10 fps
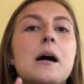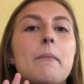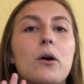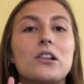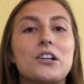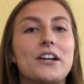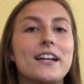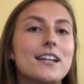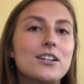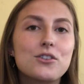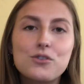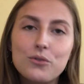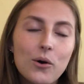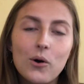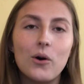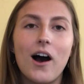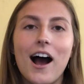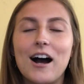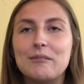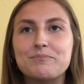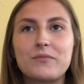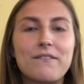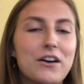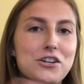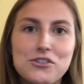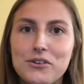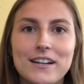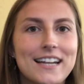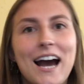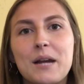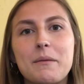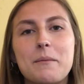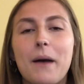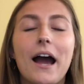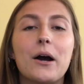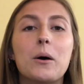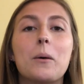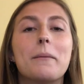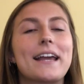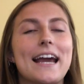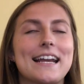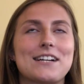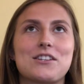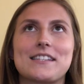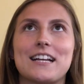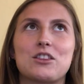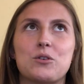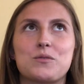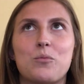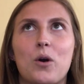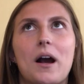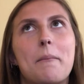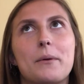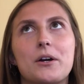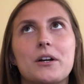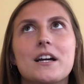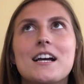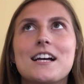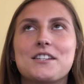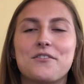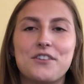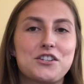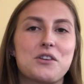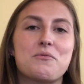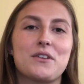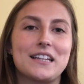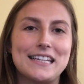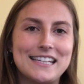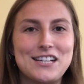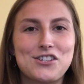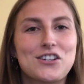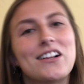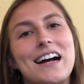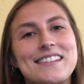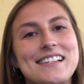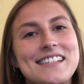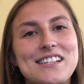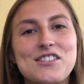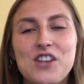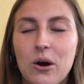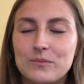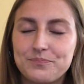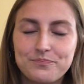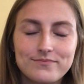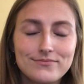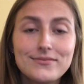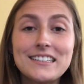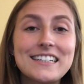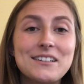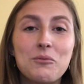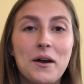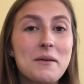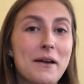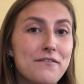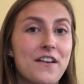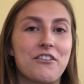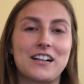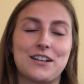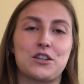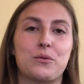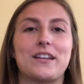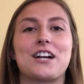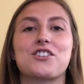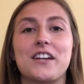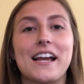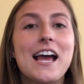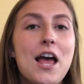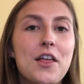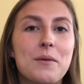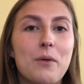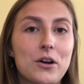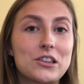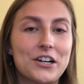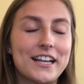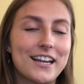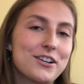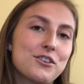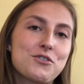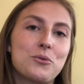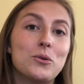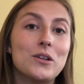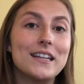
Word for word: motor learning and control, um, functional anatomy, biomechanics, just like those more upper division, really niche classes. And so one of my favorite classes was actually the motor learning and control